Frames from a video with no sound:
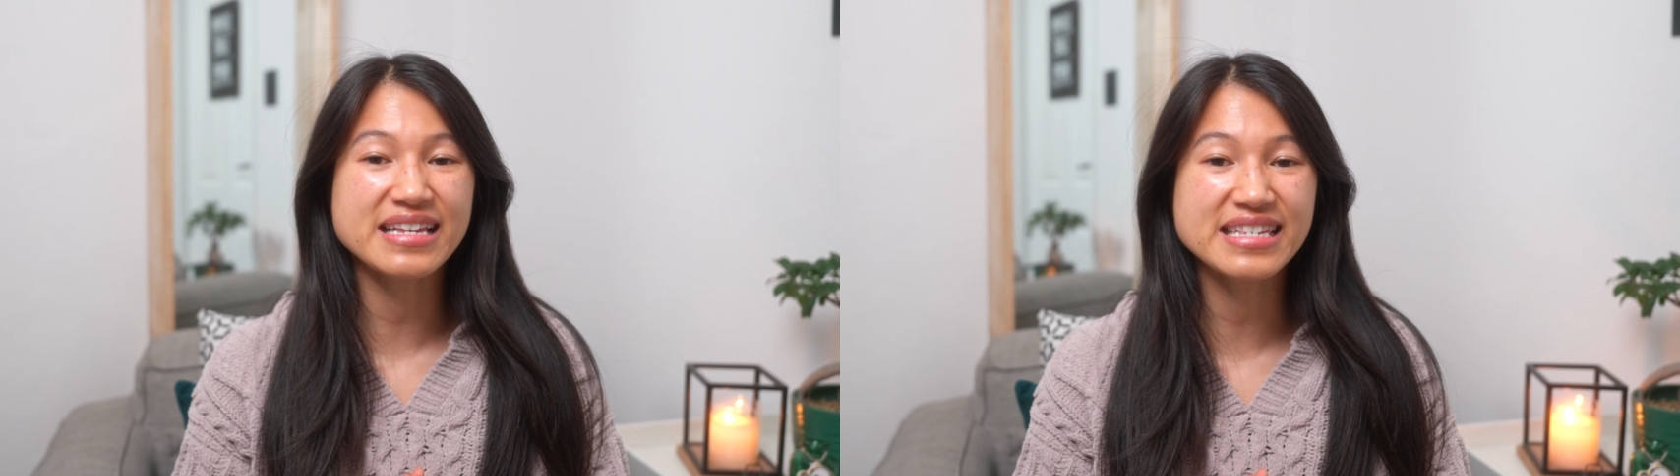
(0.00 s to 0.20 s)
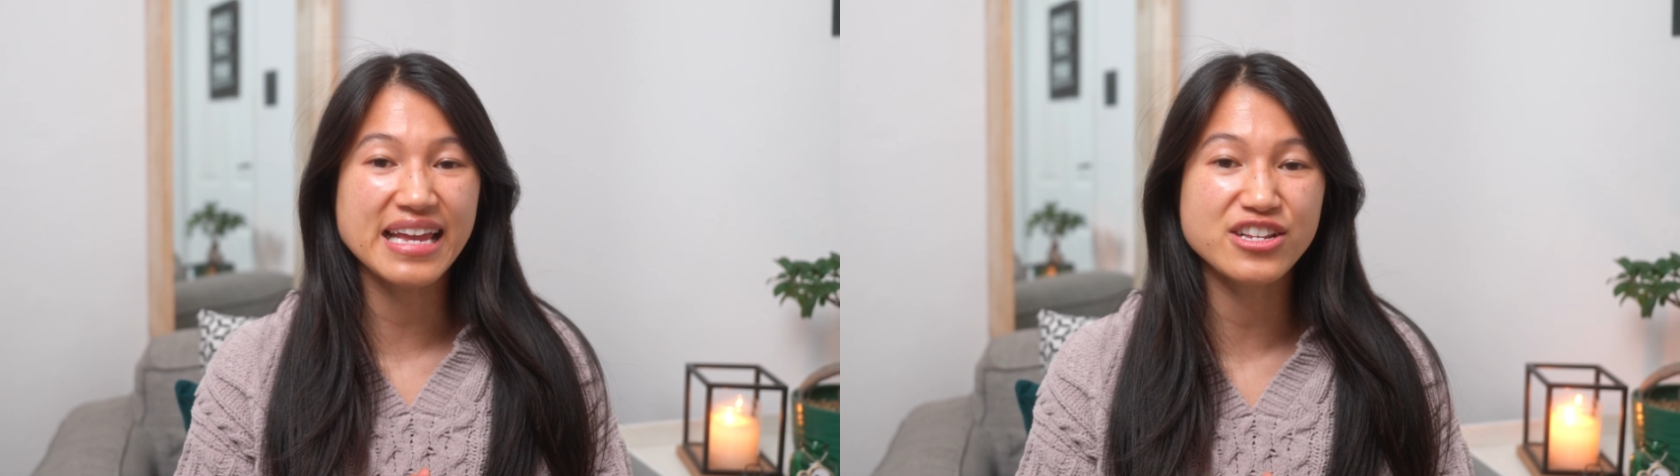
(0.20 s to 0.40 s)

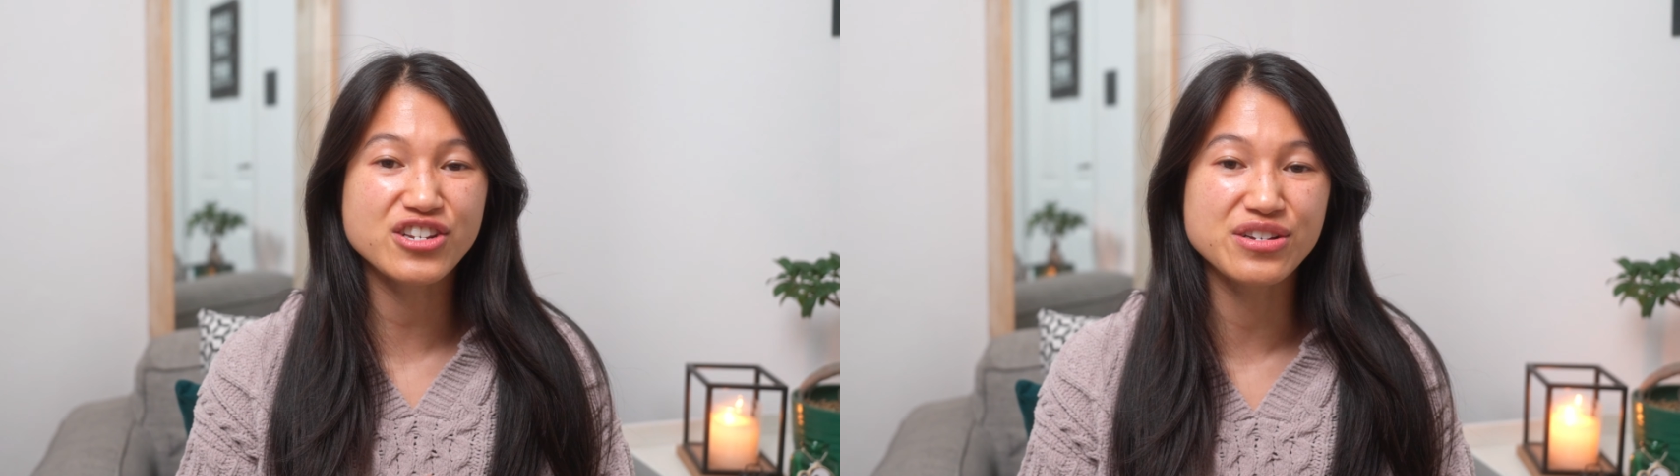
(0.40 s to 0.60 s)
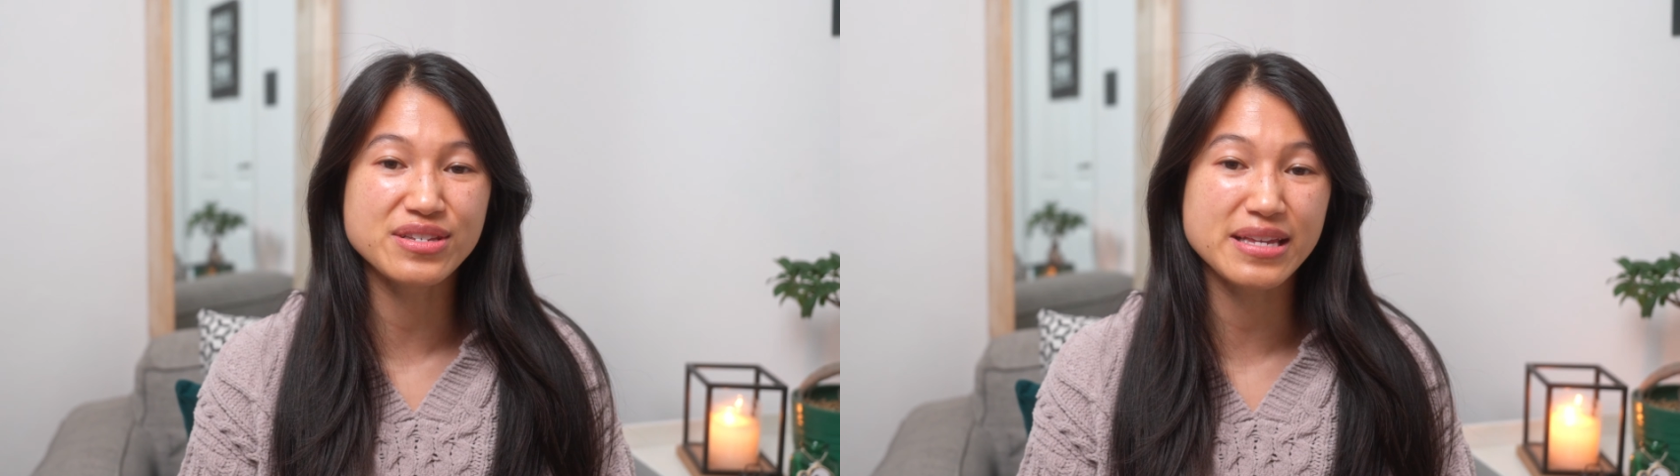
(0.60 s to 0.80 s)

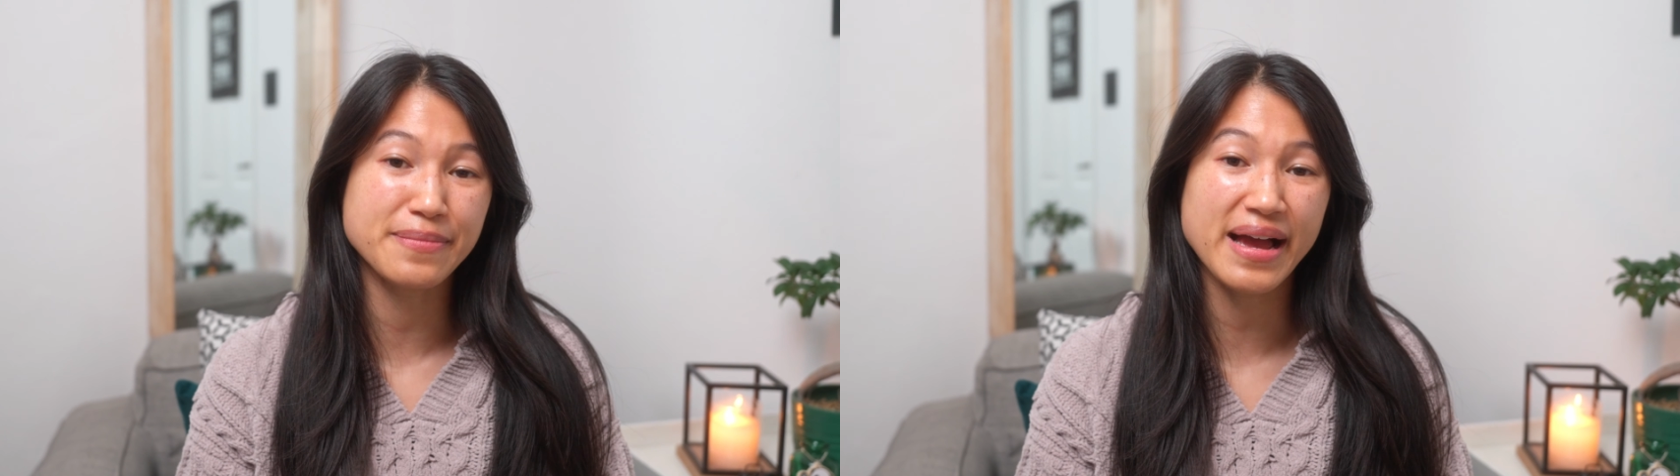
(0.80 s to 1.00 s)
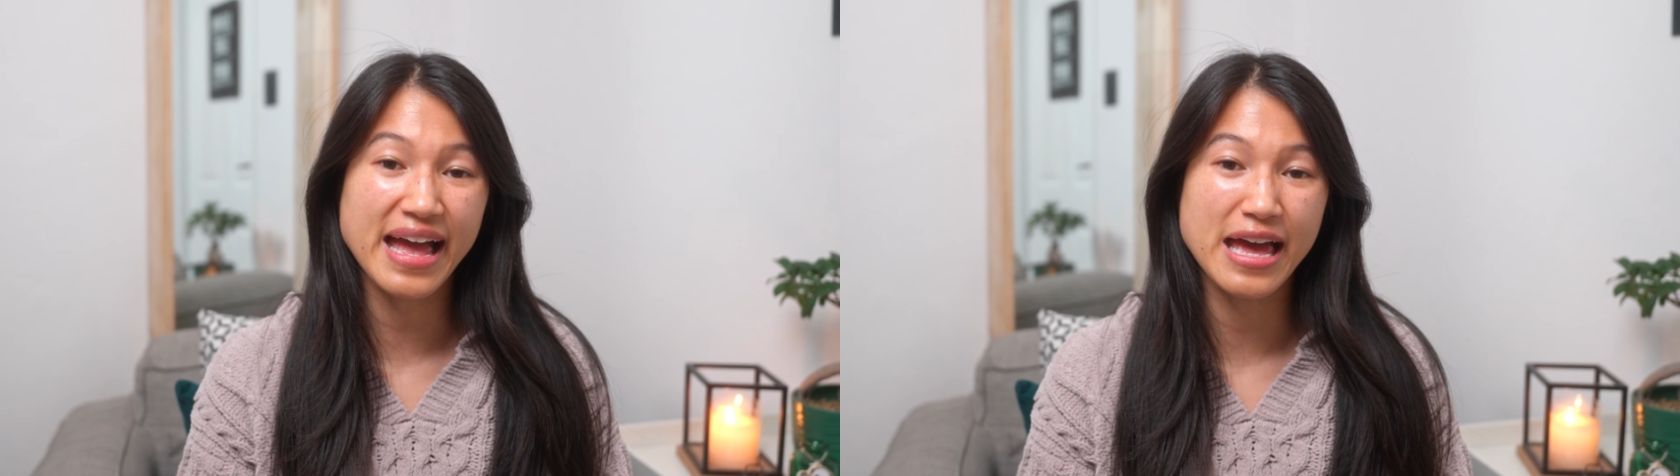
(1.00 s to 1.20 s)
essentials in
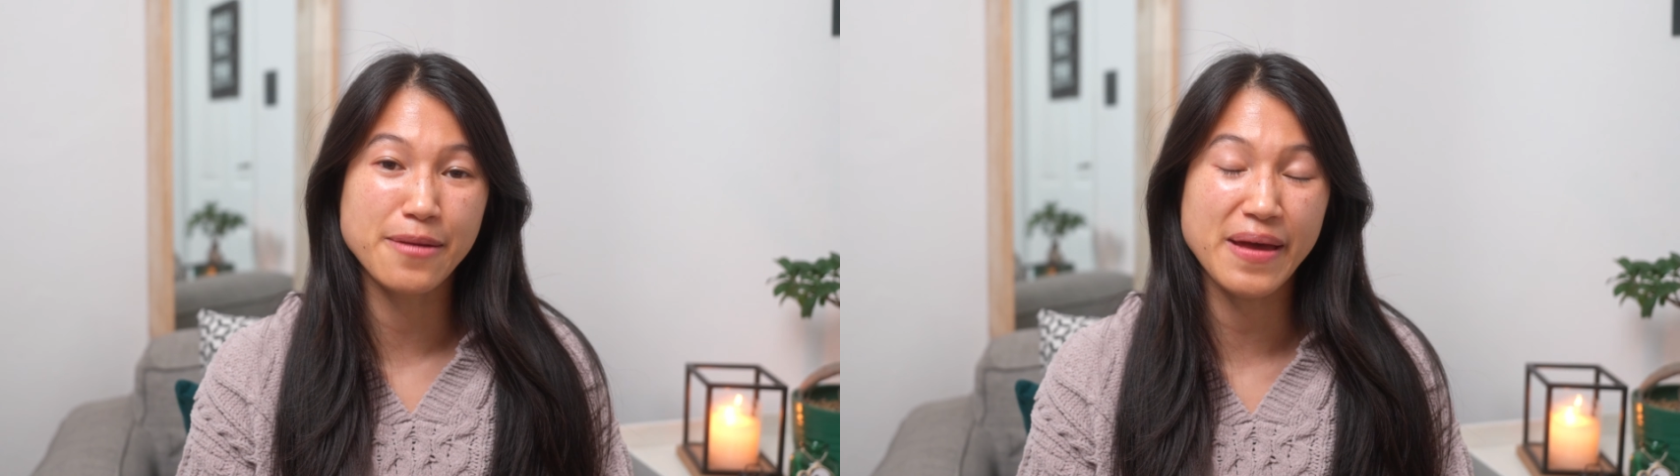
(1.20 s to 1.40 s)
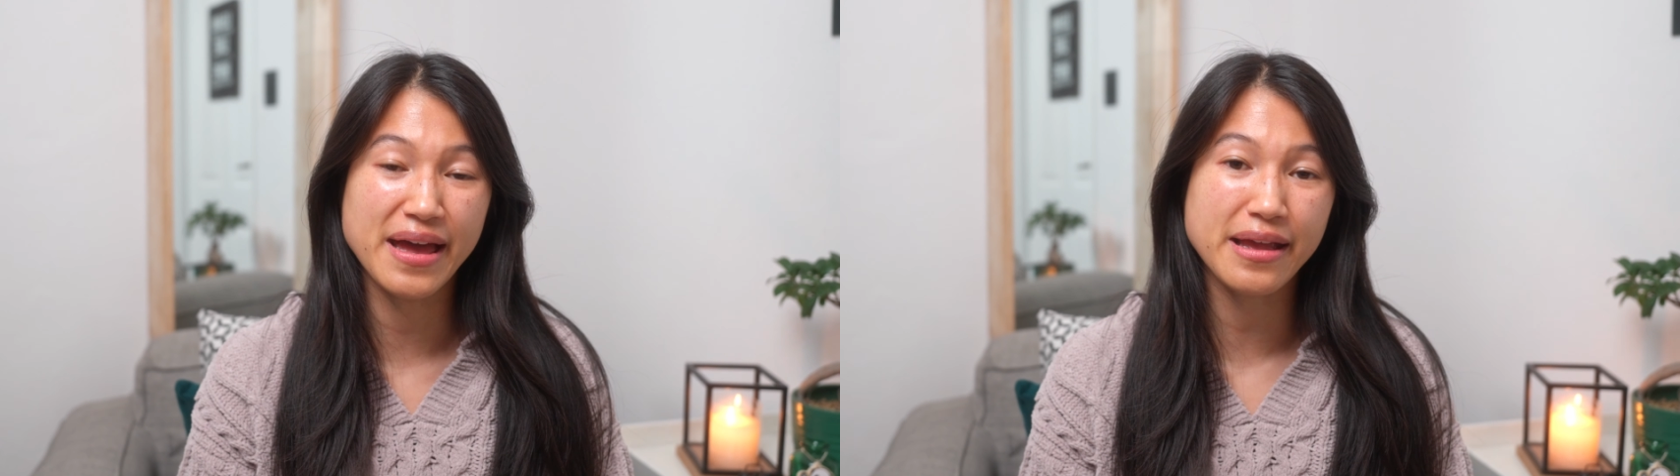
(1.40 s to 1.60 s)
my
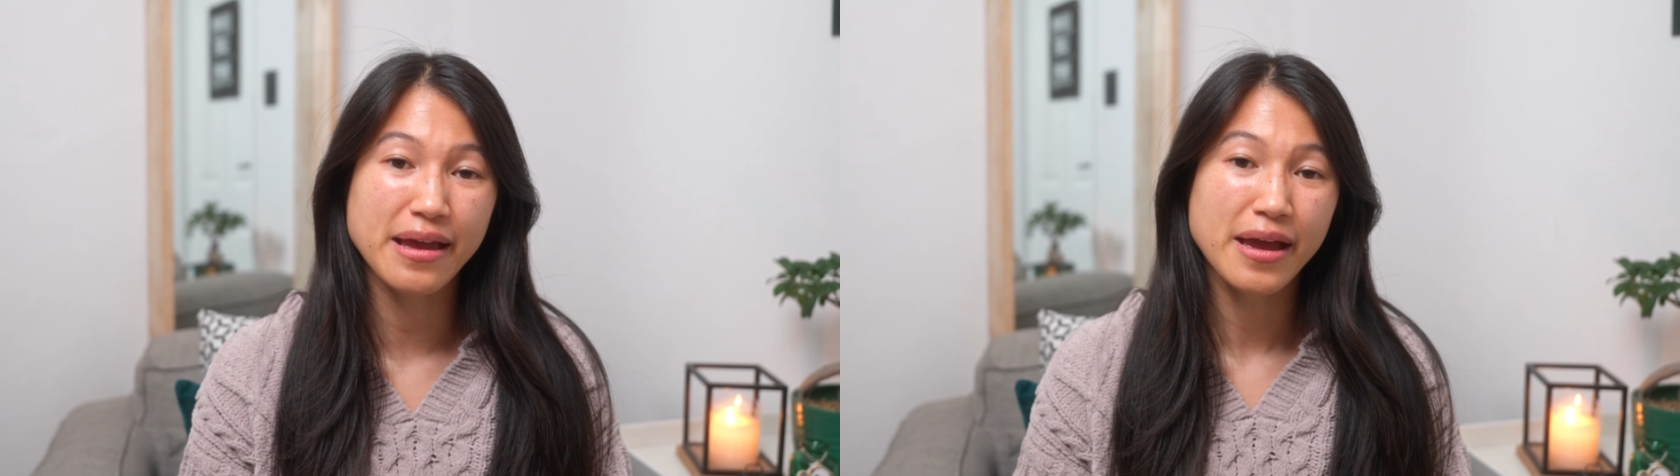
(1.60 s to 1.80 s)
handbag,